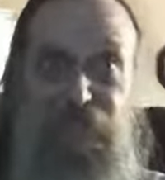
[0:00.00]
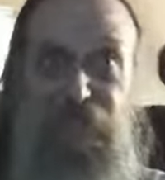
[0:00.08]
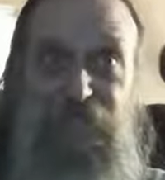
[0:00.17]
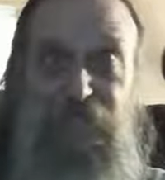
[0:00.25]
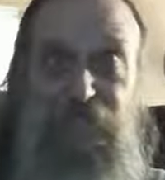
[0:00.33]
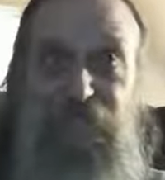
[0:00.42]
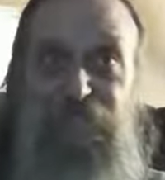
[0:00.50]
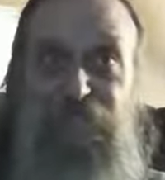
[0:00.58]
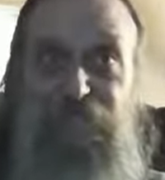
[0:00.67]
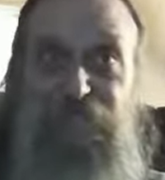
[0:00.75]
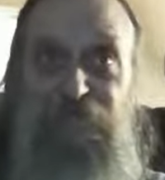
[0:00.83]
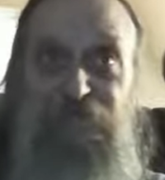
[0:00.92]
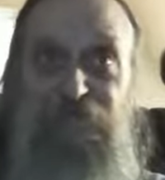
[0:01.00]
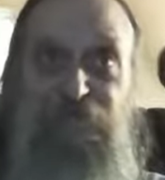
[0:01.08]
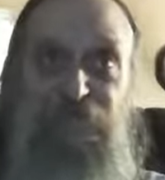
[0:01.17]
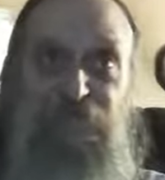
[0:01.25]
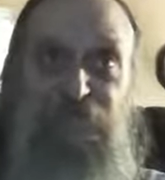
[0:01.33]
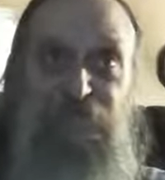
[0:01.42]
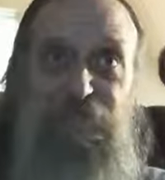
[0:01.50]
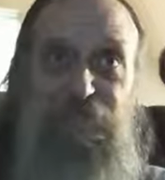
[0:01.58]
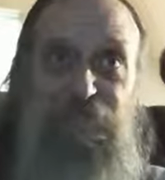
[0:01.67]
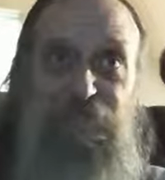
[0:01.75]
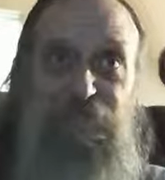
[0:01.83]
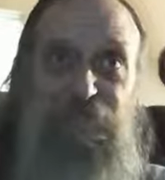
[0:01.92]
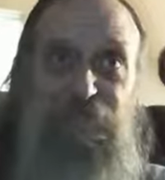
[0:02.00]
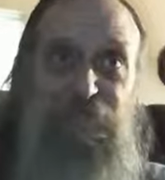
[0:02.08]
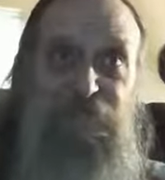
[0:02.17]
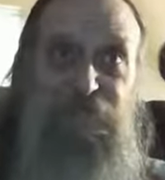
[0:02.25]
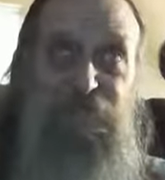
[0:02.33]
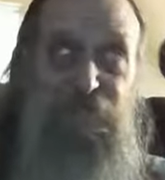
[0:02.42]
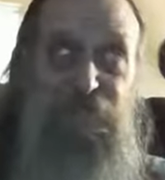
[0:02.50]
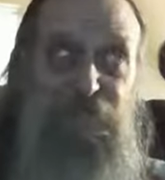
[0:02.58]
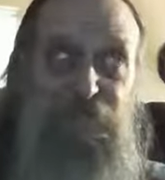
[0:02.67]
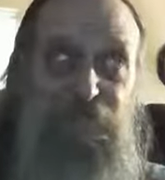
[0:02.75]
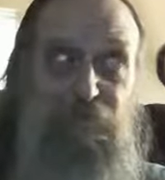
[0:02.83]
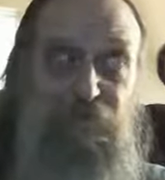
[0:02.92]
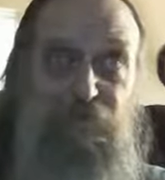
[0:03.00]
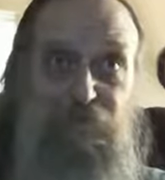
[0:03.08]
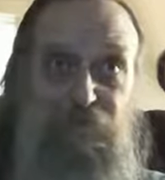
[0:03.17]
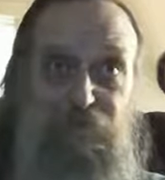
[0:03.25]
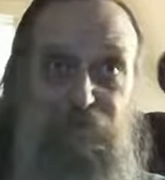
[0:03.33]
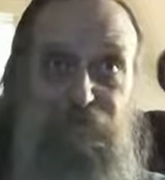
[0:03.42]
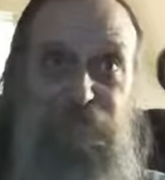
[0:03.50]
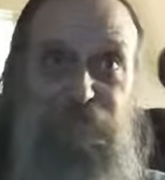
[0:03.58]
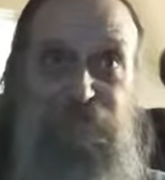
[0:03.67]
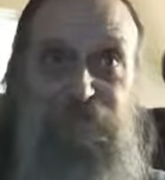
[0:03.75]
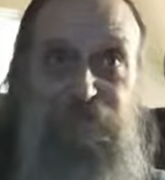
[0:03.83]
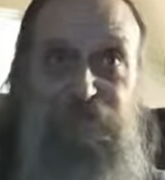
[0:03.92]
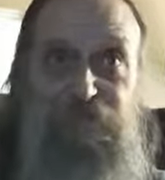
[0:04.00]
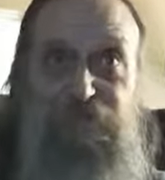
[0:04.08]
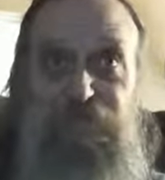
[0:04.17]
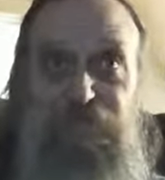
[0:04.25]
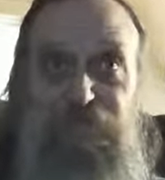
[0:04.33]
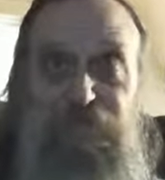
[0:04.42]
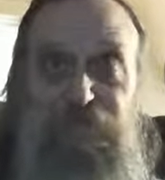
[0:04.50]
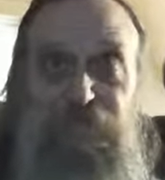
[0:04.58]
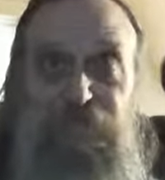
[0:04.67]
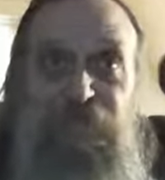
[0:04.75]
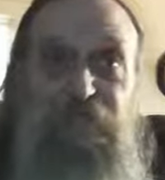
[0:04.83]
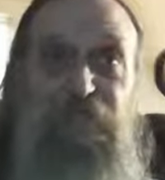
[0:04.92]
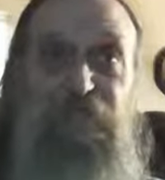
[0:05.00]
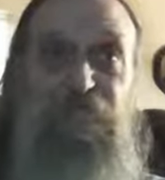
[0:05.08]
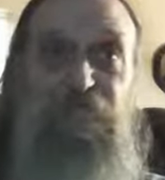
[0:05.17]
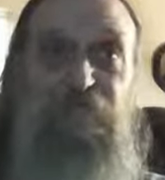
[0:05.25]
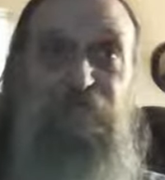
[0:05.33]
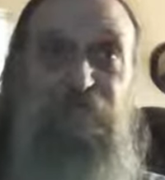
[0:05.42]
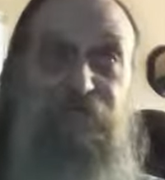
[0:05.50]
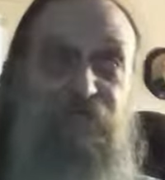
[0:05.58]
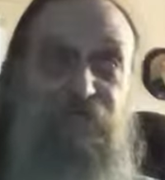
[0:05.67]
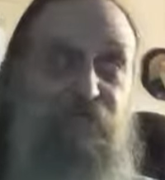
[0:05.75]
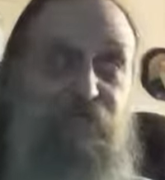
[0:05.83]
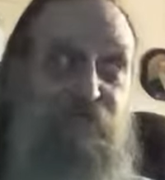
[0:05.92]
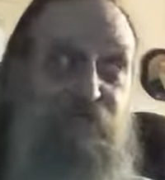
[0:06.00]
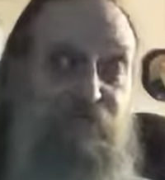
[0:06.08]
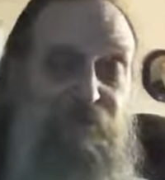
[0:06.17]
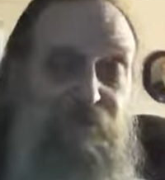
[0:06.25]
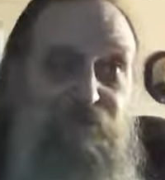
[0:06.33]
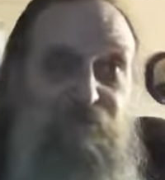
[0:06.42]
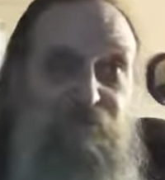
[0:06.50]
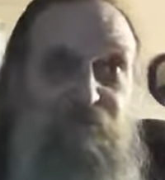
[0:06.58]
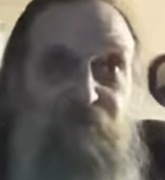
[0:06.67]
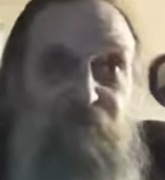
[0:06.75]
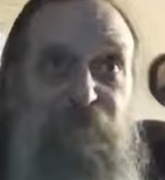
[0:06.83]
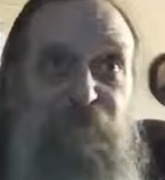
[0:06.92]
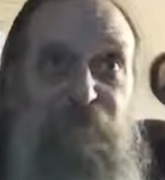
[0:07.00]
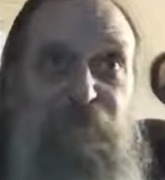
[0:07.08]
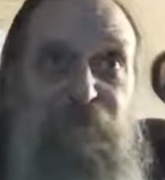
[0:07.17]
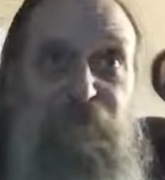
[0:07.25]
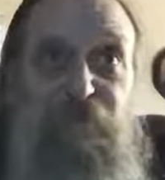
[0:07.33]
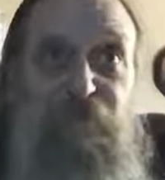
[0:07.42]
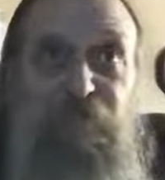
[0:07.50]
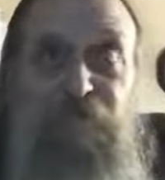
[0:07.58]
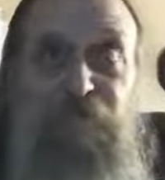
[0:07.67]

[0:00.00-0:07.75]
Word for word: there, and you know, one of those is definitively uh,